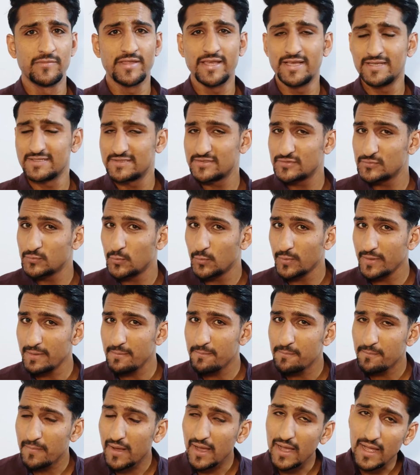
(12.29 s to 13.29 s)
Yes, we
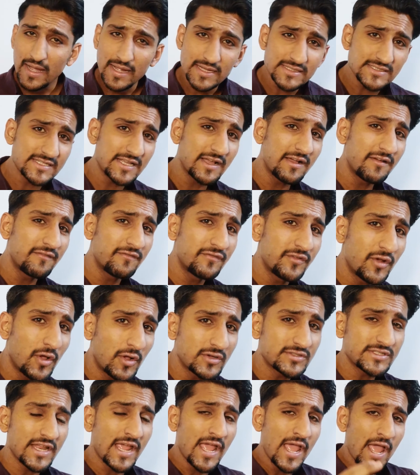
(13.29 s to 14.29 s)
might have
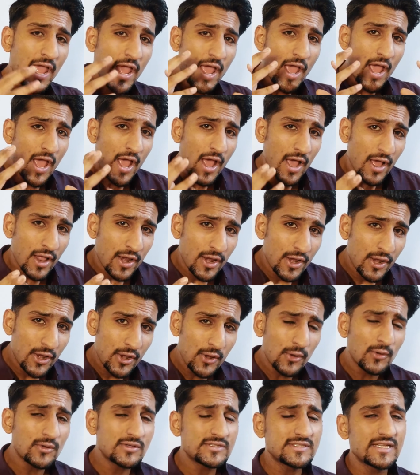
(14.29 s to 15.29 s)
not
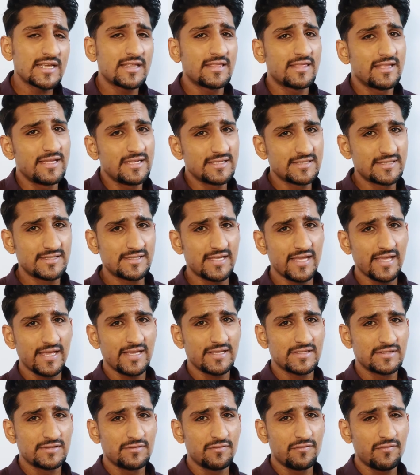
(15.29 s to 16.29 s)
looked at these
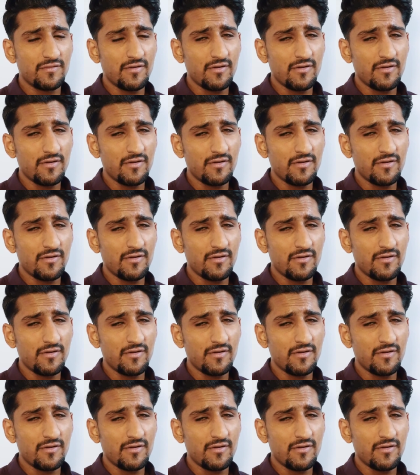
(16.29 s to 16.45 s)
things